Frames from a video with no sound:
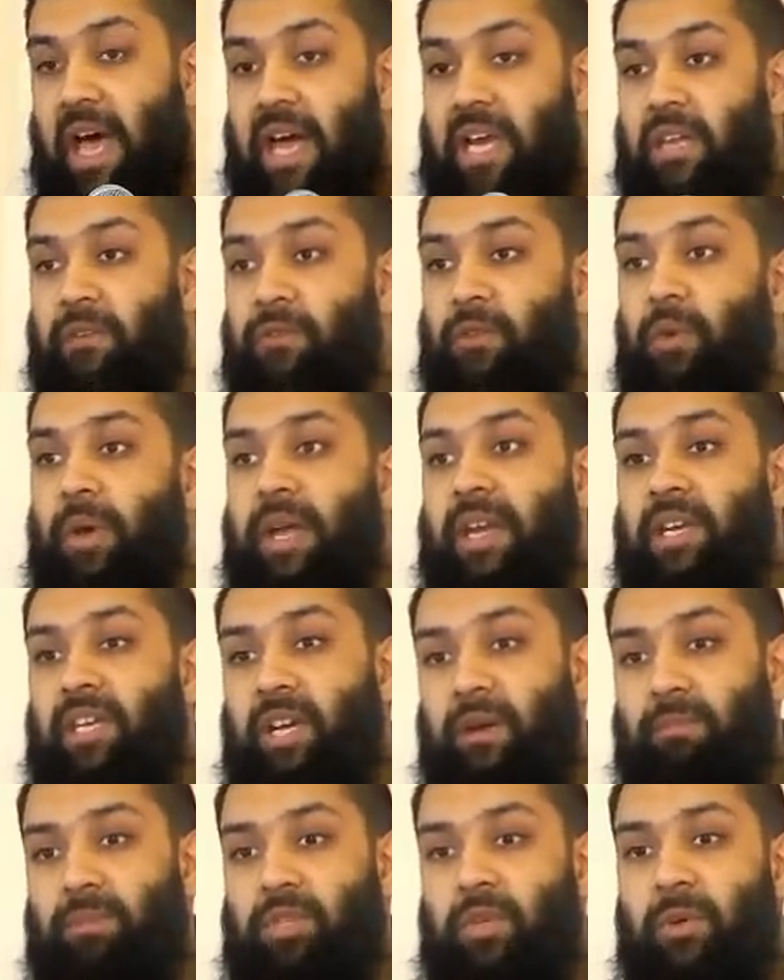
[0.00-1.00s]
And if you
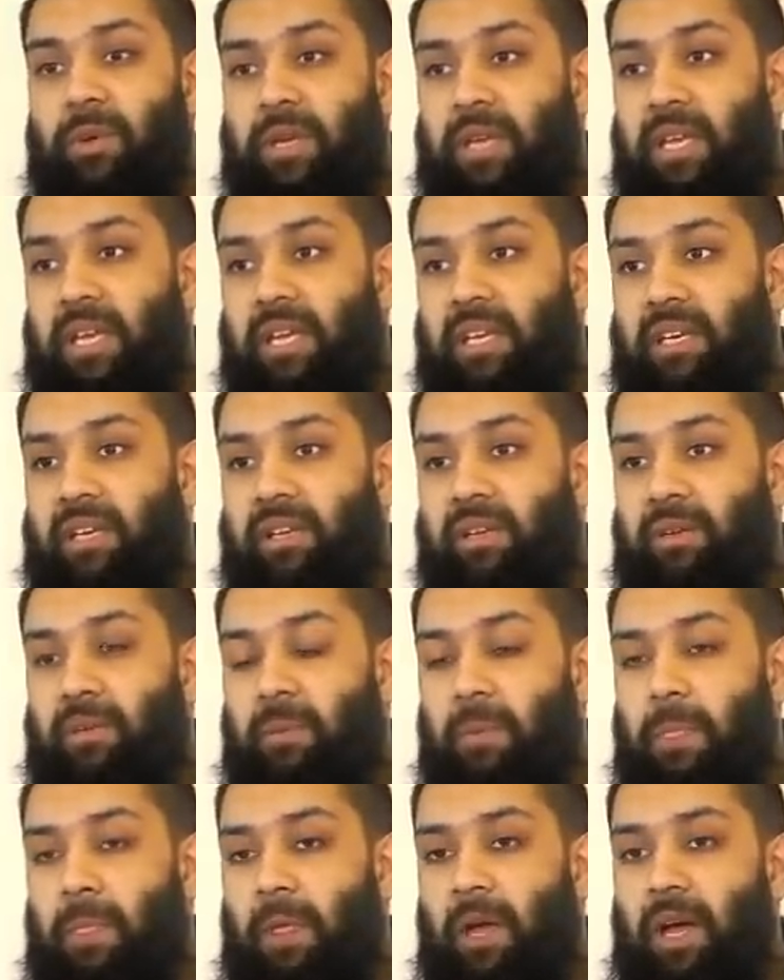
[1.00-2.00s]
end up doing it,
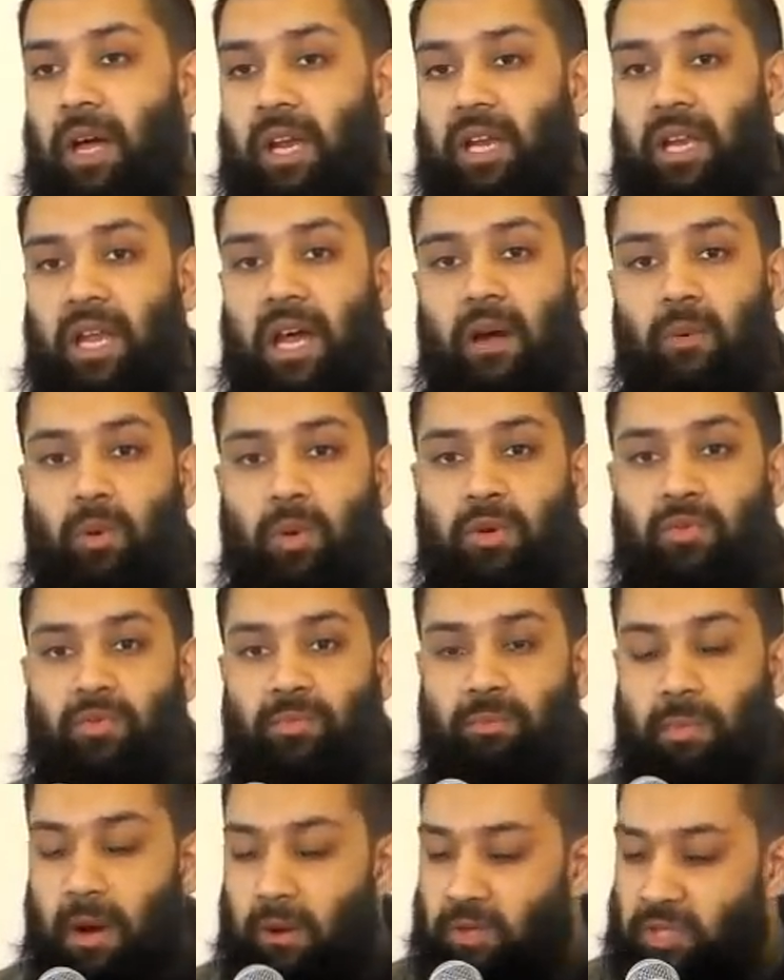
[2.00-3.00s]
Allah
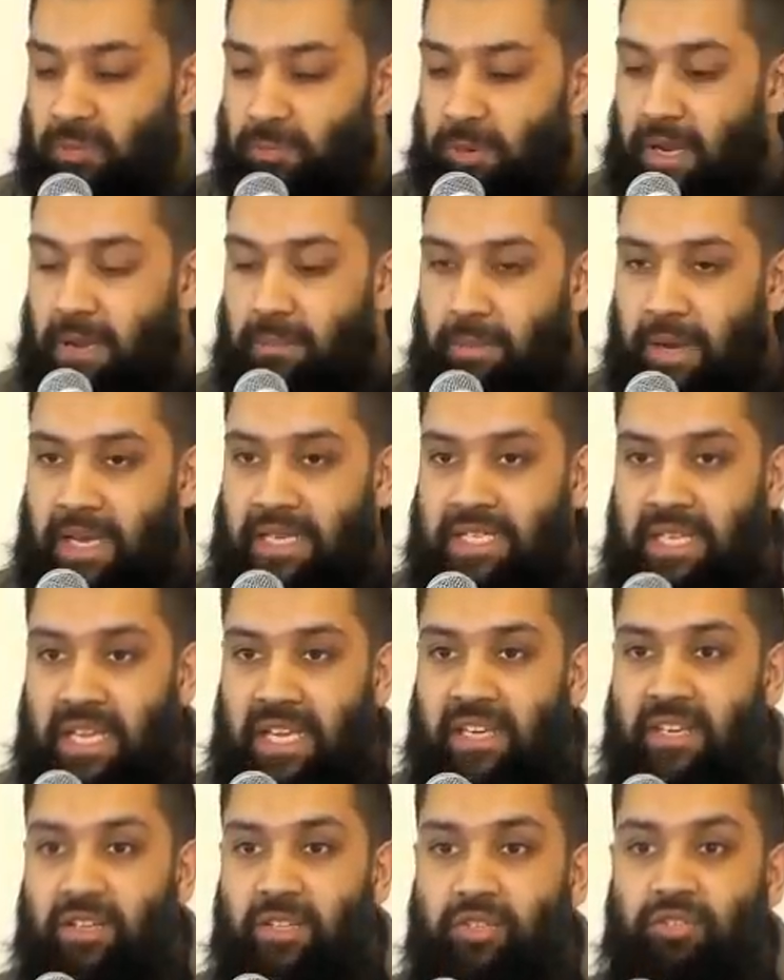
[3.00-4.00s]
will multiply by
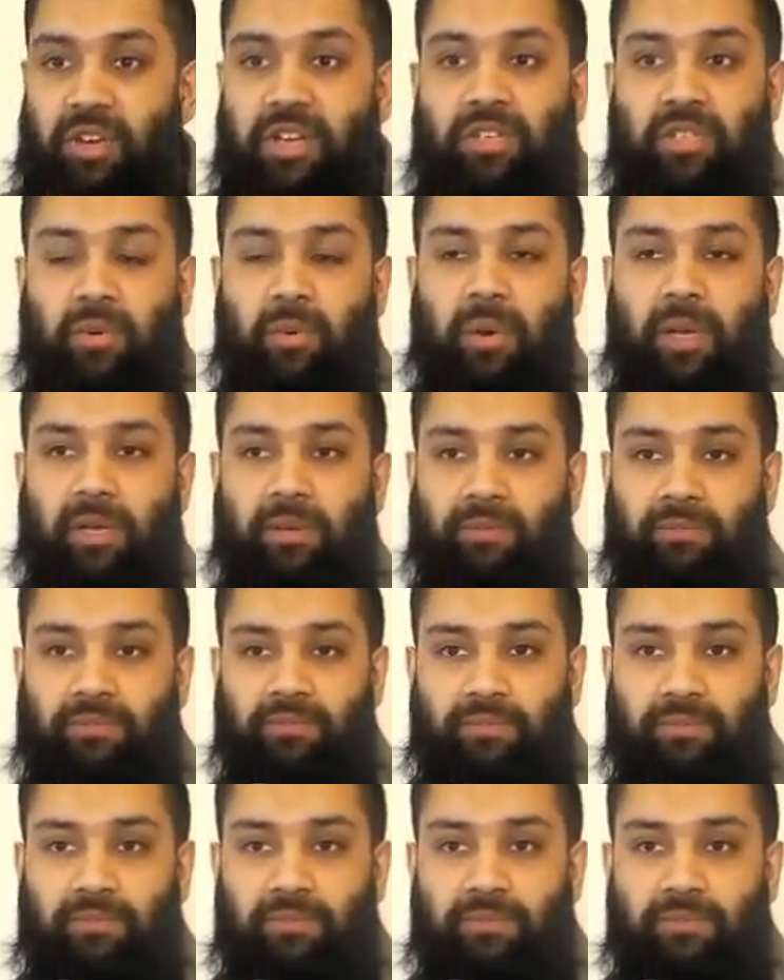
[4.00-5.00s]
10 straight away.
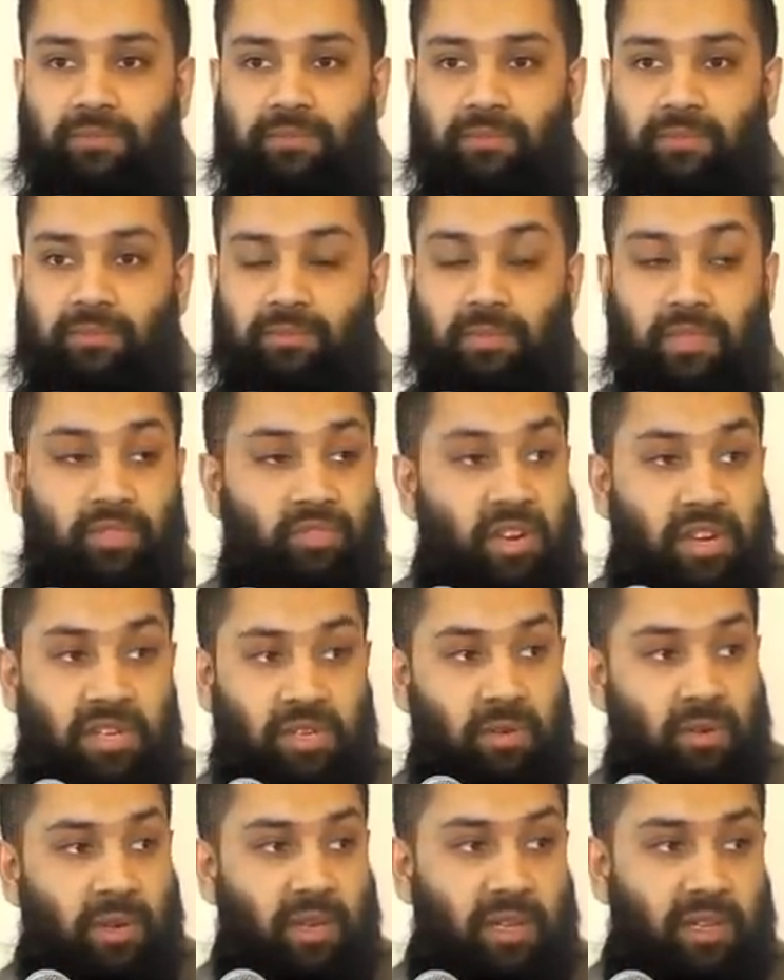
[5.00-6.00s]

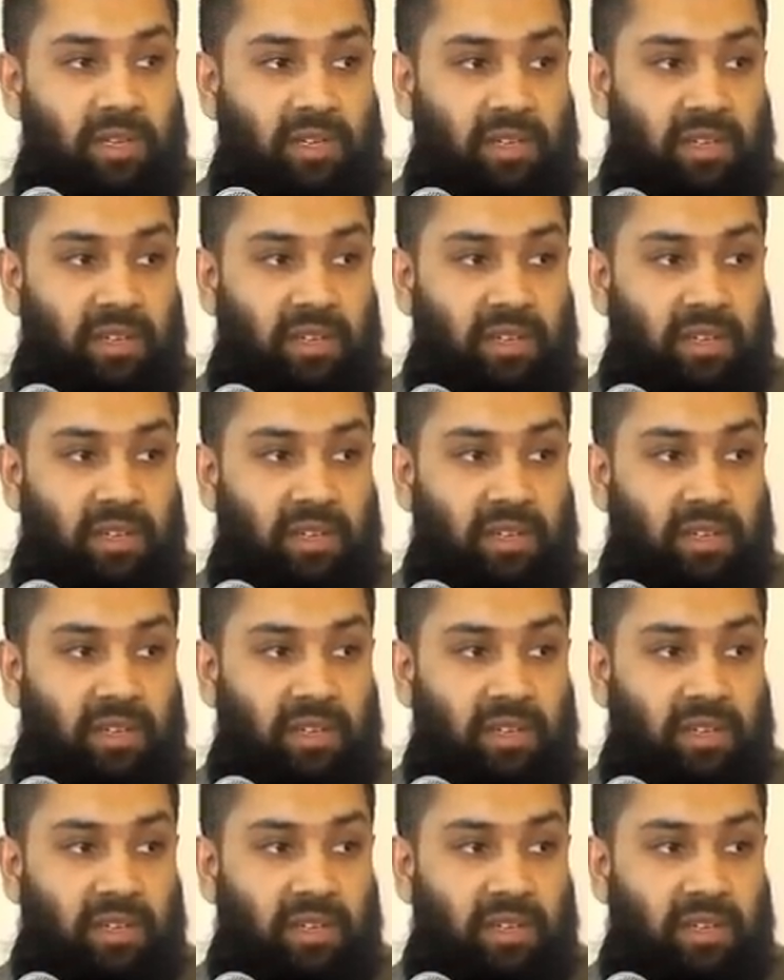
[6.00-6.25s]
Straight away.